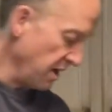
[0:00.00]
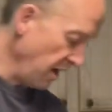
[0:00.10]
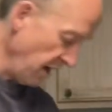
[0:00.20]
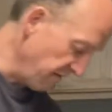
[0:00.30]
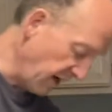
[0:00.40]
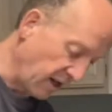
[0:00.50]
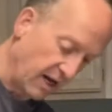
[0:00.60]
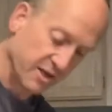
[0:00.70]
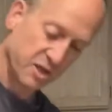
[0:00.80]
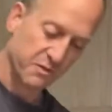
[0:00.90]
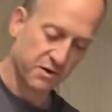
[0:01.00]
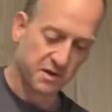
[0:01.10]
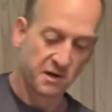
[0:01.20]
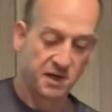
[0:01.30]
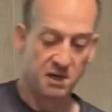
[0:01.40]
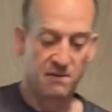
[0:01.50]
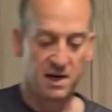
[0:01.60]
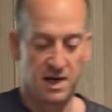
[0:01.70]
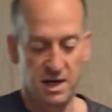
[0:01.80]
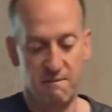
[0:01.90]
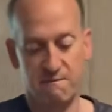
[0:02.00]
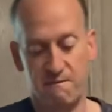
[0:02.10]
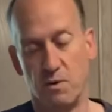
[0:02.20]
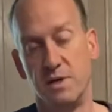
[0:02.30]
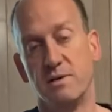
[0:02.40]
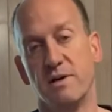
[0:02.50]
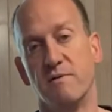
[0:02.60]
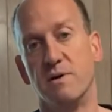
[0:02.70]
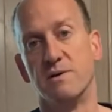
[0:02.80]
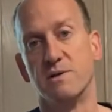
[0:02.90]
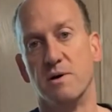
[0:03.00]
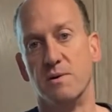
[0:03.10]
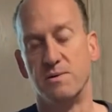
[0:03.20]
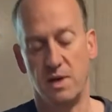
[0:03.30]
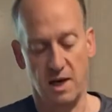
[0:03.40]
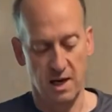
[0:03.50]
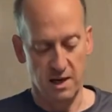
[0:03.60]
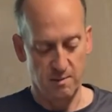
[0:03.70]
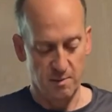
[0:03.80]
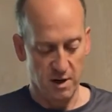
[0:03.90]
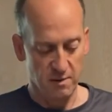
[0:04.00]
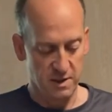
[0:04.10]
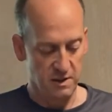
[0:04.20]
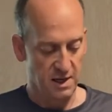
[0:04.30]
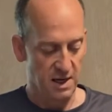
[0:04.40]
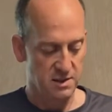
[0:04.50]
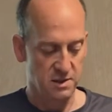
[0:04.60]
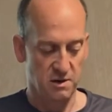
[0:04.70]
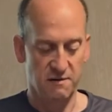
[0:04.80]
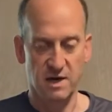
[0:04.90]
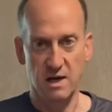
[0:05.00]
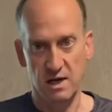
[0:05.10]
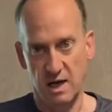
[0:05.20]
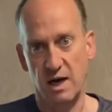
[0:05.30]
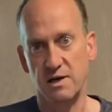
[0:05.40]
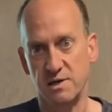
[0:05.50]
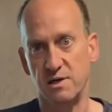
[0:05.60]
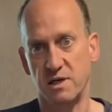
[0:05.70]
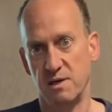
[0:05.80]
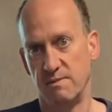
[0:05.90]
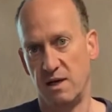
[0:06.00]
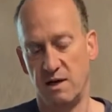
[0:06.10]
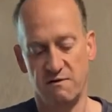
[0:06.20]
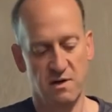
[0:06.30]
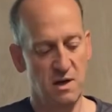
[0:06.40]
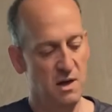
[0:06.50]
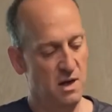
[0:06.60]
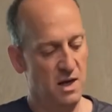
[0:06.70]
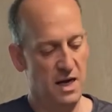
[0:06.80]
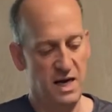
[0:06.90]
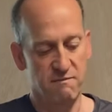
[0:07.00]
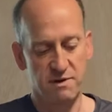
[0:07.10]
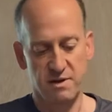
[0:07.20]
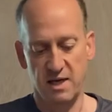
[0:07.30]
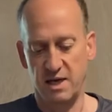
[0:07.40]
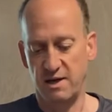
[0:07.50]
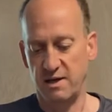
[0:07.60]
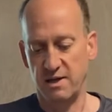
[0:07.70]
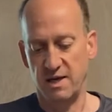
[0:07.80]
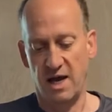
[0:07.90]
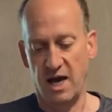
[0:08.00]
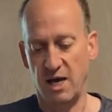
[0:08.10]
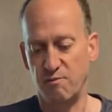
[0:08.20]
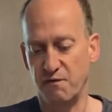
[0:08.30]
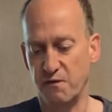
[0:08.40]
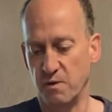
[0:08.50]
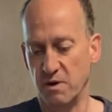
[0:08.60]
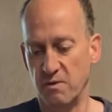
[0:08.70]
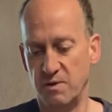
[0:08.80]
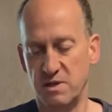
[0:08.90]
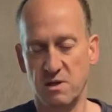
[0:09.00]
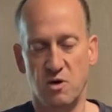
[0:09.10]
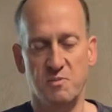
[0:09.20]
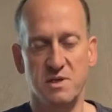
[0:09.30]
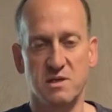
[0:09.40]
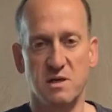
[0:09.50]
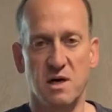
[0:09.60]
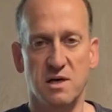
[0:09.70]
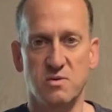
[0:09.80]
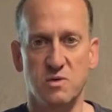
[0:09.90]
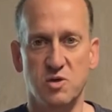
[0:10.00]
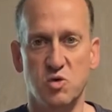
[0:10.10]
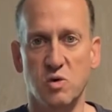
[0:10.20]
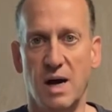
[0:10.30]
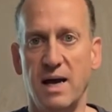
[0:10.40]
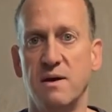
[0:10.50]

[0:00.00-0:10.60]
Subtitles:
I've had a lot of smoked turkey in my day. I'm 47 years old and I'm a barbecue guy, so I've had a lot of turkey in my life. Everything that I had before we opened Sauced was dry,